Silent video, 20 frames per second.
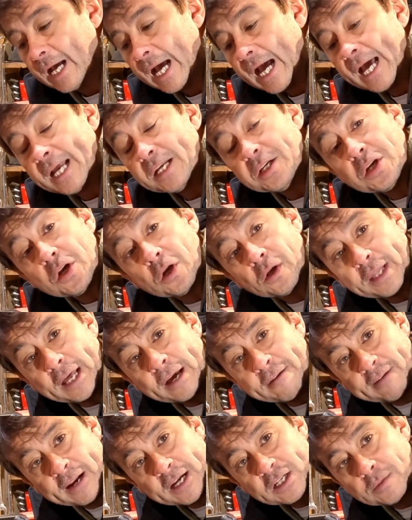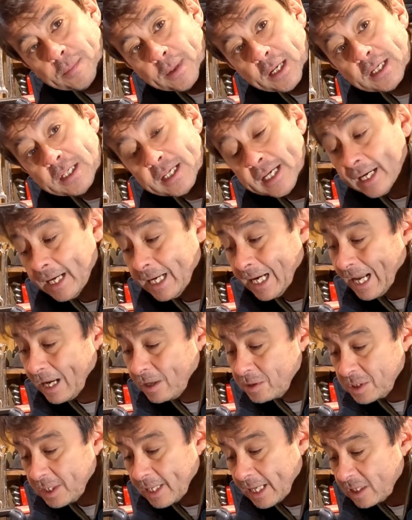and you've got that flexibility, and it
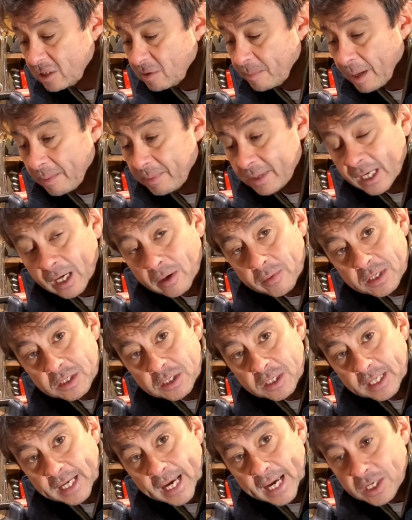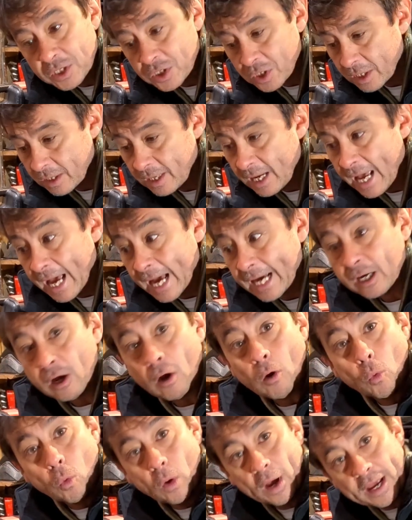allows you then to maybe to go into the engine and
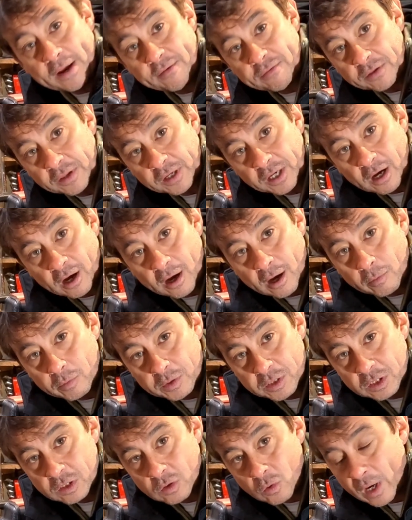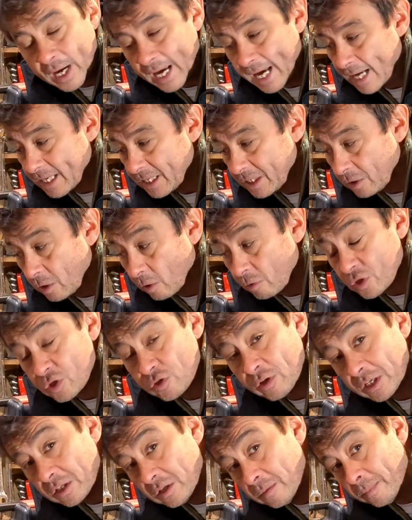go away from the car, which is quite handy. You're not
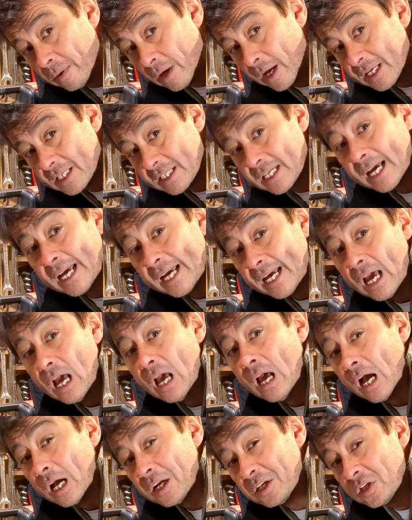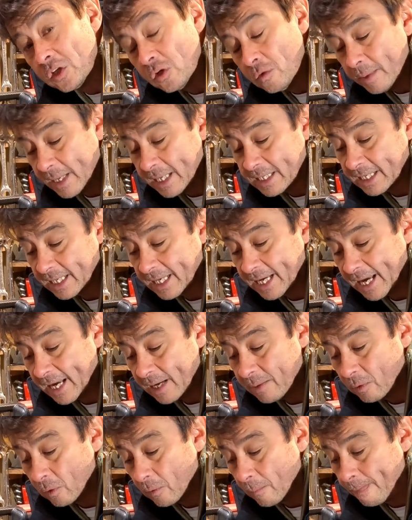restricted by, say, a 2-meter
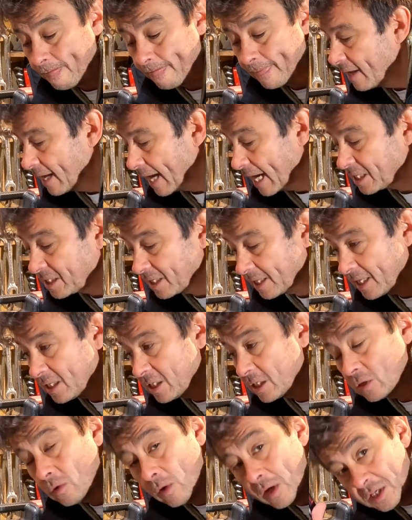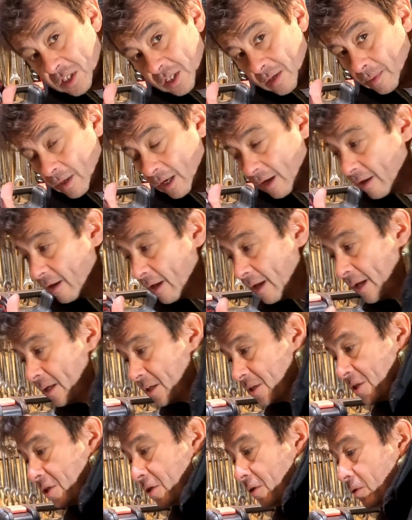cable. Actually, this is quite similar
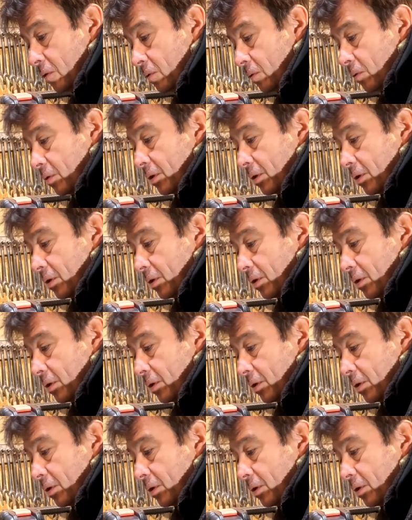to